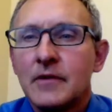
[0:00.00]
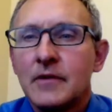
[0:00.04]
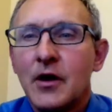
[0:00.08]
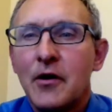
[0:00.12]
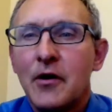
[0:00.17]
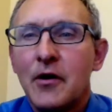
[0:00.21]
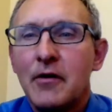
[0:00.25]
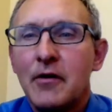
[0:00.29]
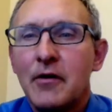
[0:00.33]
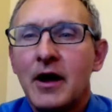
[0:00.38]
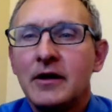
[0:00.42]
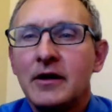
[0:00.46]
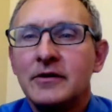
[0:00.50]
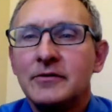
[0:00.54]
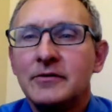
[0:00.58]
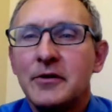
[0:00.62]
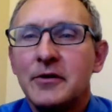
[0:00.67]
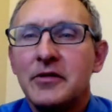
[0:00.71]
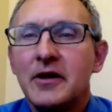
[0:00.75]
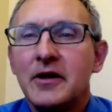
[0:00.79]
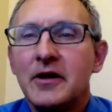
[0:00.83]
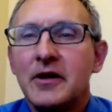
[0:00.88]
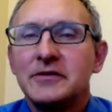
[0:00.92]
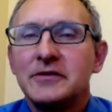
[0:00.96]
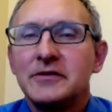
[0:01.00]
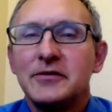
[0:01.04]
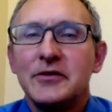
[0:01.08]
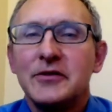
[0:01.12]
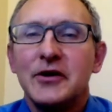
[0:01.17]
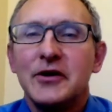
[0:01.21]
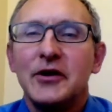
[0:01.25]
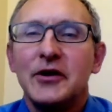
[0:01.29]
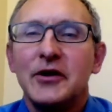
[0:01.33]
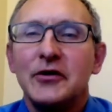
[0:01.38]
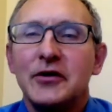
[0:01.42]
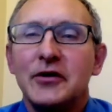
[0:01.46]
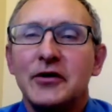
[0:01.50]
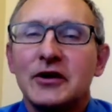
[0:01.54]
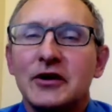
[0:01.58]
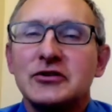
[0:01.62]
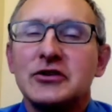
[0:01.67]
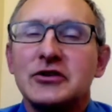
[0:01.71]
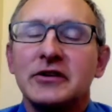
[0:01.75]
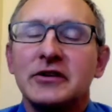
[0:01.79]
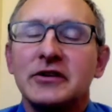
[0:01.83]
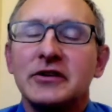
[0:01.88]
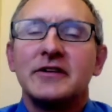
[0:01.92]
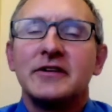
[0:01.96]
All right, well, thanks for the
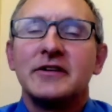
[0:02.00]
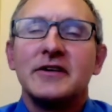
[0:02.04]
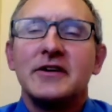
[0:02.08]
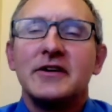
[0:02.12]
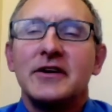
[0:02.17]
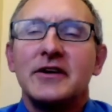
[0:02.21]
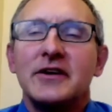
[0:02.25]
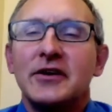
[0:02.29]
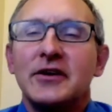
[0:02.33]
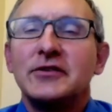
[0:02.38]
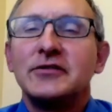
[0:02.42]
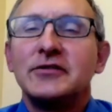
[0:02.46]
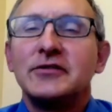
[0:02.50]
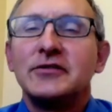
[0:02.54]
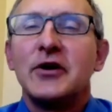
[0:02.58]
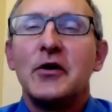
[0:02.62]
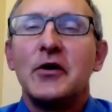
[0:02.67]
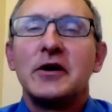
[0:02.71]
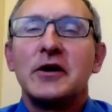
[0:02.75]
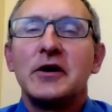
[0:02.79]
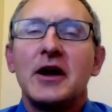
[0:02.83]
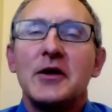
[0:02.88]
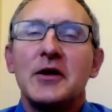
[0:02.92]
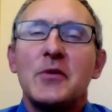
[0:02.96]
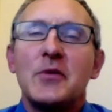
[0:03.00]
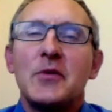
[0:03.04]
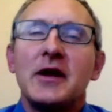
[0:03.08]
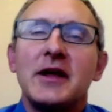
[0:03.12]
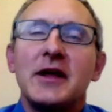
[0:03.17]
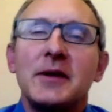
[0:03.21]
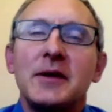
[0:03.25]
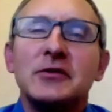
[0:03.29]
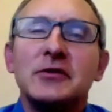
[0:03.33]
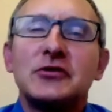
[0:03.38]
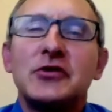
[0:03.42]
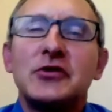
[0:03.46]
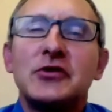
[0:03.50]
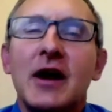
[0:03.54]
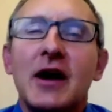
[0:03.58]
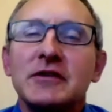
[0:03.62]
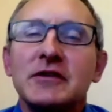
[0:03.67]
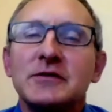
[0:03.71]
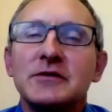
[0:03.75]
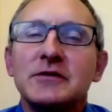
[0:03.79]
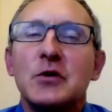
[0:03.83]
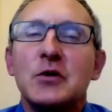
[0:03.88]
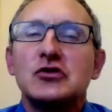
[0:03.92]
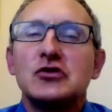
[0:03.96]
introduction. So again, my name is
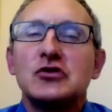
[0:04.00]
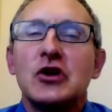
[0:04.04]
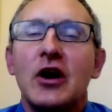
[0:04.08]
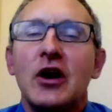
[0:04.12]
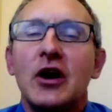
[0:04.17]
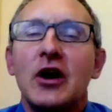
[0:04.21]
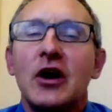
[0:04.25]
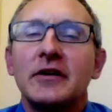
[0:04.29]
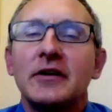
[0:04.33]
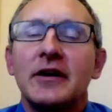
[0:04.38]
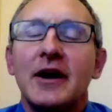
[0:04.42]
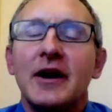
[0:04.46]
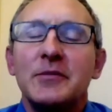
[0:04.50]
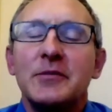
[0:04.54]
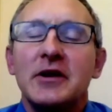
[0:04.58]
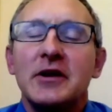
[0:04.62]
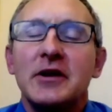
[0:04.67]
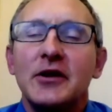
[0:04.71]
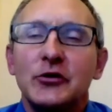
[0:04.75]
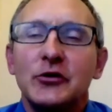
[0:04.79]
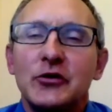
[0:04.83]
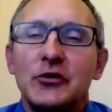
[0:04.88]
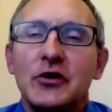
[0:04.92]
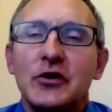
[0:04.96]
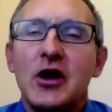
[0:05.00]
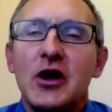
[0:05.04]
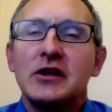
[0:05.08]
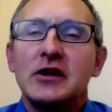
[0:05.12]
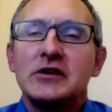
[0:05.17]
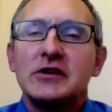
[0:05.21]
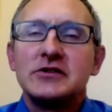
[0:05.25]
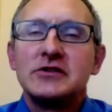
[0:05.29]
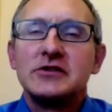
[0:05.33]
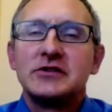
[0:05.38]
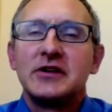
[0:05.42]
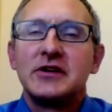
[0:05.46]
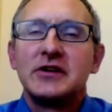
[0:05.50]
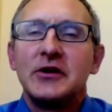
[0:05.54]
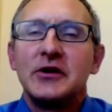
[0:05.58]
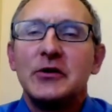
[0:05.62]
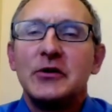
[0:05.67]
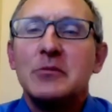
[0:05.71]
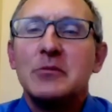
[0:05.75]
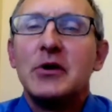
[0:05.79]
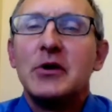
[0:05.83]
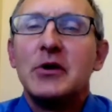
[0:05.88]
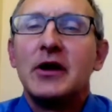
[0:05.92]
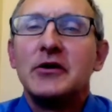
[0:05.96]
Travis Moshaw. I'm an endocrinologist here
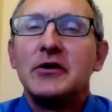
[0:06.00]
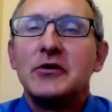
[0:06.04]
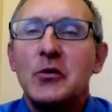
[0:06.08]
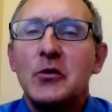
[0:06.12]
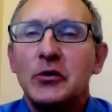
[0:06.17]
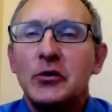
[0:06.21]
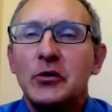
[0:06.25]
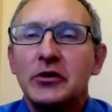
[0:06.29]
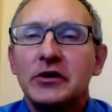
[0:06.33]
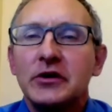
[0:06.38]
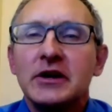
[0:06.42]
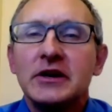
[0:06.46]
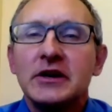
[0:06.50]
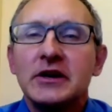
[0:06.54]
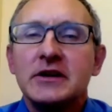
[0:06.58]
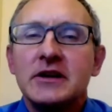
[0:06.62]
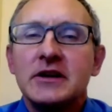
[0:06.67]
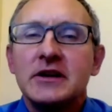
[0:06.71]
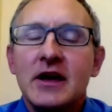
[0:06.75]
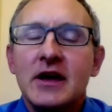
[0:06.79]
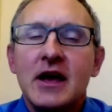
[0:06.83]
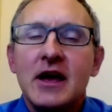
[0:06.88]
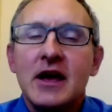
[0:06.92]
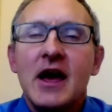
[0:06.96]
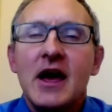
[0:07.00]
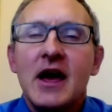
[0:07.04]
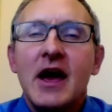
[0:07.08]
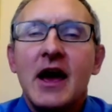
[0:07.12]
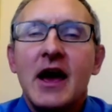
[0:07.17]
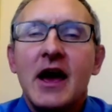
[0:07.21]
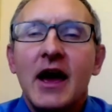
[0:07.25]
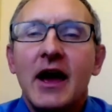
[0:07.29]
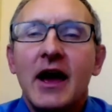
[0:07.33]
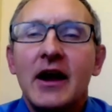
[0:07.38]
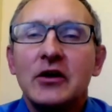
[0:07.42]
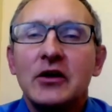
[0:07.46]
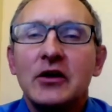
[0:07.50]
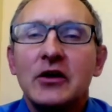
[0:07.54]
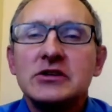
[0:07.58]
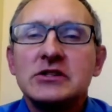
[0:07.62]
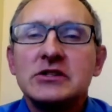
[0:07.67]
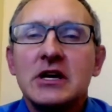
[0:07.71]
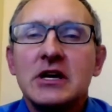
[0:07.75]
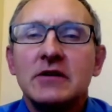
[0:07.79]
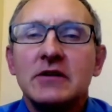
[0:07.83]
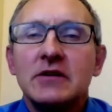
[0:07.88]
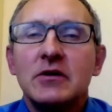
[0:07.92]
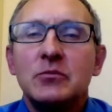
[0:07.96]
in Bend, Oregon. And I'll
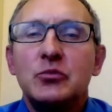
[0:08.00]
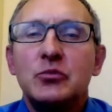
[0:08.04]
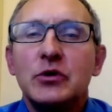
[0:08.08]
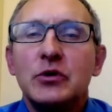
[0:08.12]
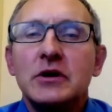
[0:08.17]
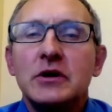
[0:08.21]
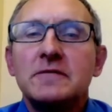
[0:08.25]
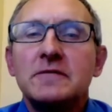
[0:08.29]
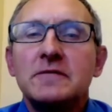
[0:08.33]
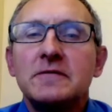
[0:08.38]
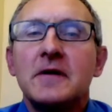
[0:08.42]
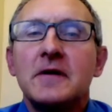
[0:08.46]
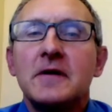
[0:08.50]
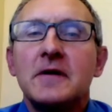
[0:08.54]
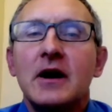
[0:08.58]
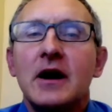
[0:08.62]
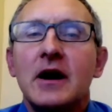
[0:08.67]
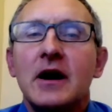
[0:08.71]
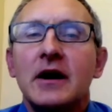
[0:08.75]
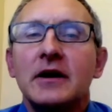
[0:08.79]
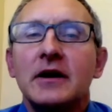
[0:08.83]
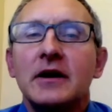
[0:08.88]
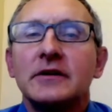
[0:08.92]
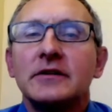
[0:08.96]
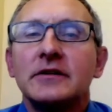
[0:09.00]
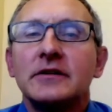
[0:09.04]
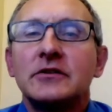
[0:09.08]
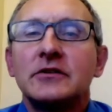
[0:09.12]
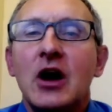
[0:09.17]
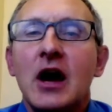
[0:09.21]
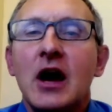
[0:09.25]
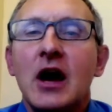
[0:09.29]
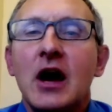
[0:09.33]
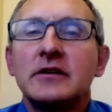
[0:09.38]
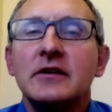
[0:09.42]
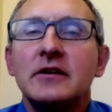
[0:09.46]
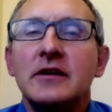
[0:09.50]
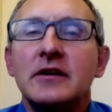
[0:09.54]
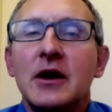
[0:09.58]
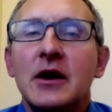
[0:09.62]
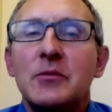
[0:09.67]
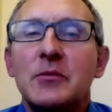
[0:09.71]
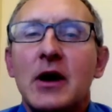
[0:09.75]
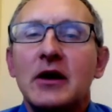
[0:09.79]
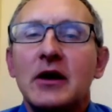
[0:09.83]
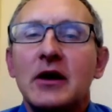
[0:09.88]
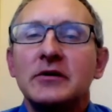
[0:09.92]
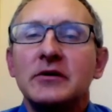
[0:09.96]
just give a brief talk today
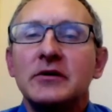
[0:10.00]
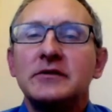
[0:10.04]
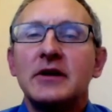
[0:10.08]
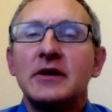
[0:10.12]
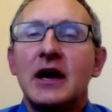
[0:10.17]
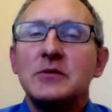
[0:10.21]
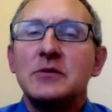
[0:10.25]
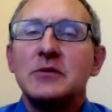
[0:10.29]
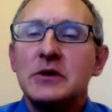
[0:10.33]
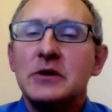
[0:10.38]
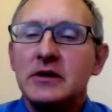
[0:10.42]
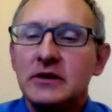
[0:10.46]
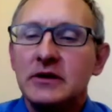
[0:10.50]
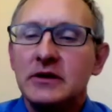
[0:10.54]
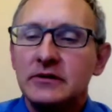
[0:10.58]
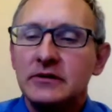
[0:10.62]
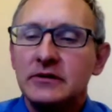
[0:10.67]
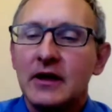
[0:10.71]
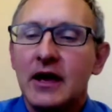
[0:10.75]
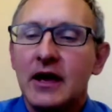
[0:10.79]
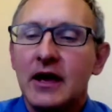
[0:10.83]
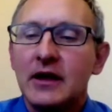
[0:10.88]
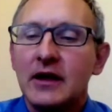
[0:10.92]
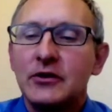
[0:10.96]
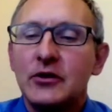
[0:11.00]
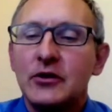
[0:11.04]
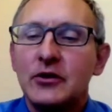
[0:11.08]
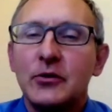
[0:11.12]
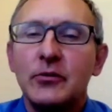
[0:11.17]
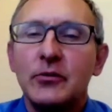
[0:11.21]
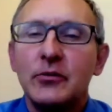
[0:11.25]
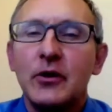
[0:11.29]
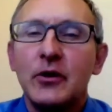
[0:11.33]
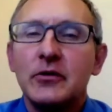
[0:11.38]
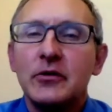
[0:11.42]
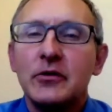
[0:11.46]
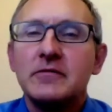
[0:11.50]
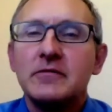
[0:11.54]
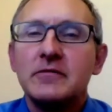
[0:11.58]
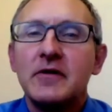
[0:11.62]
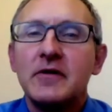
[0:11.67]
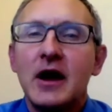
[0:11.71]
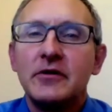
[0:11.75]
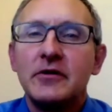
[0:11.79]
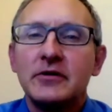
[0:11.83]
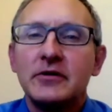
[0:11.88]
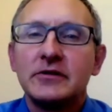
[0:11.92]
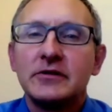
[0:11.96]
about diabetes and
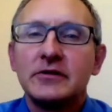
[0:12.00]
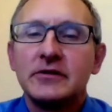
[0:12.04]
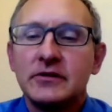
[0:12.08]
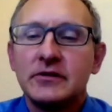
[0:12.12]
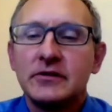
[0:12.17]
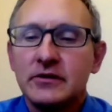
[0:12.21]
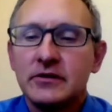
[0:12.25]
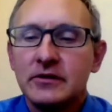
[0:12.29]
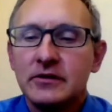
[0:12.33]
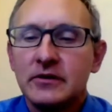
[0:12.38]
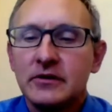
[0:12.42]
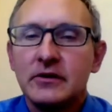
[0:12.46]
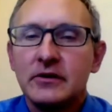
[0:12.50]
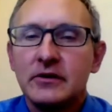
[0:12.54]
coronavirus.